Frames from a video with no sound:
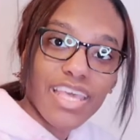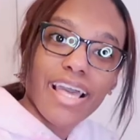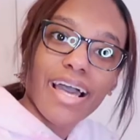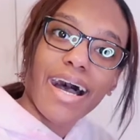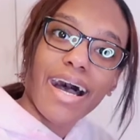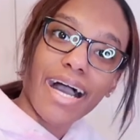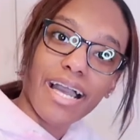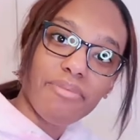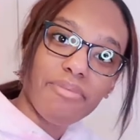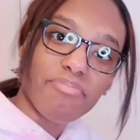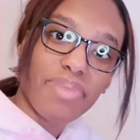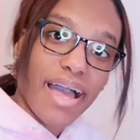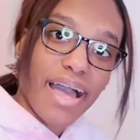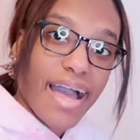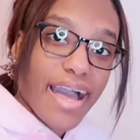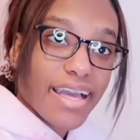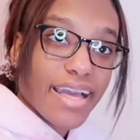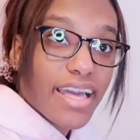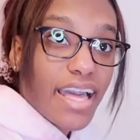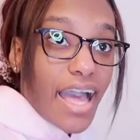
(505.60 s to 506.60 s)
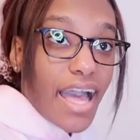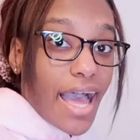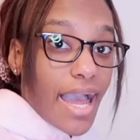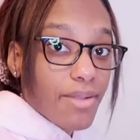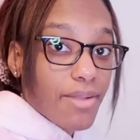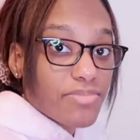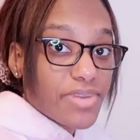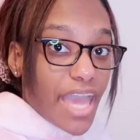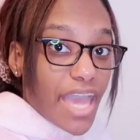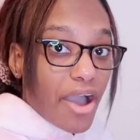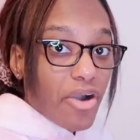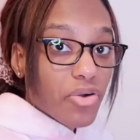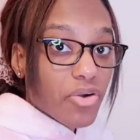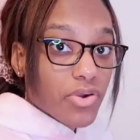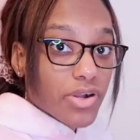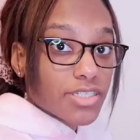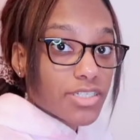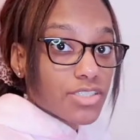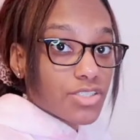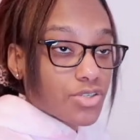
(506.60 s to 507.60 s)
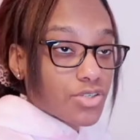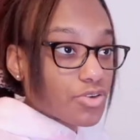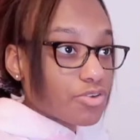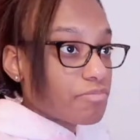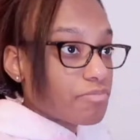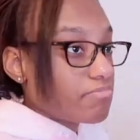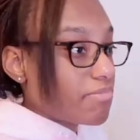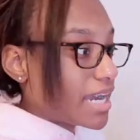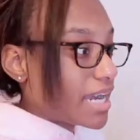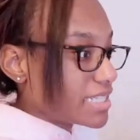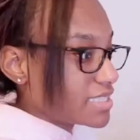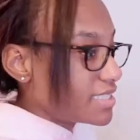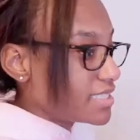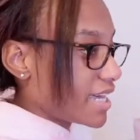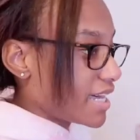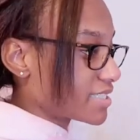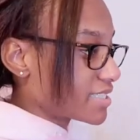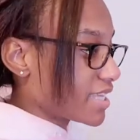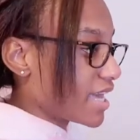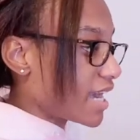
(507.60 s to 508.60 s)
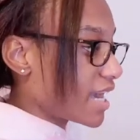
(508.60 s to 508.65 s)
I'm back. I'm now going to do my desk.